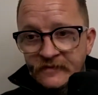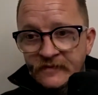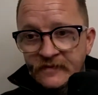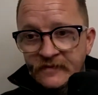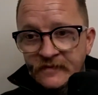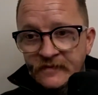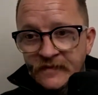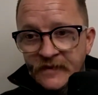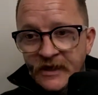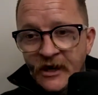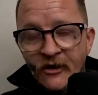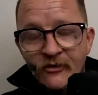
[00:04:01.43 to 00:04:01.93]

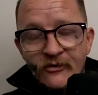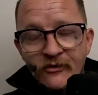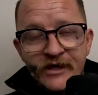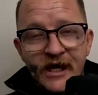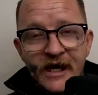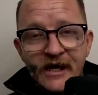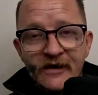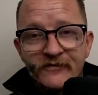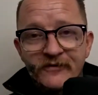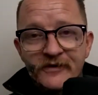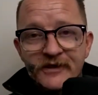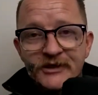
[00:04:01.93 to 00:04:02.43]
Oh,
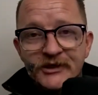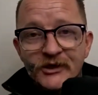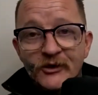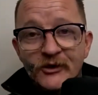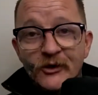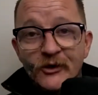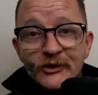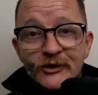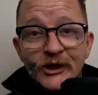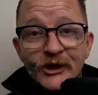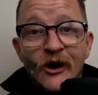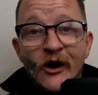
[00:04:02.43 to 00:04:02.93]
Keithy
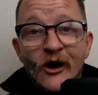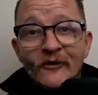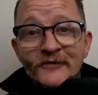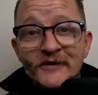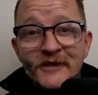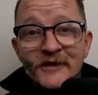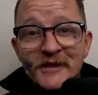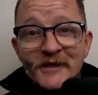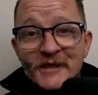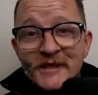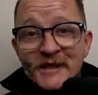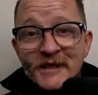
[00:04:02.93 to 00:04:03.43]
George. Off to
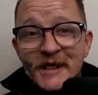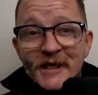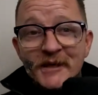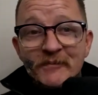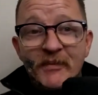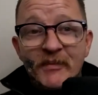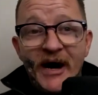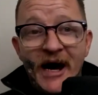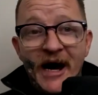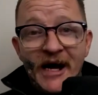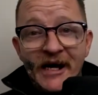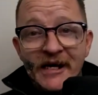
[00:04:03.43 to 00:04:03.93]
the sick
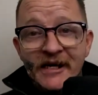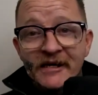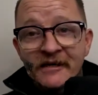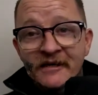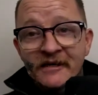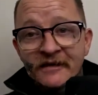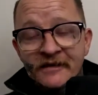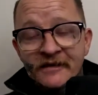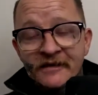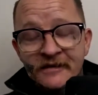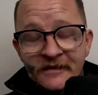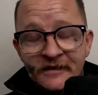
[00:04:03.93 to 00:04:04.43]
bay.
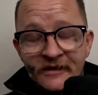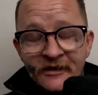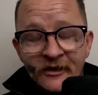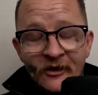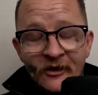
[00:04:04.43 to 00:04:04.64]
Oh,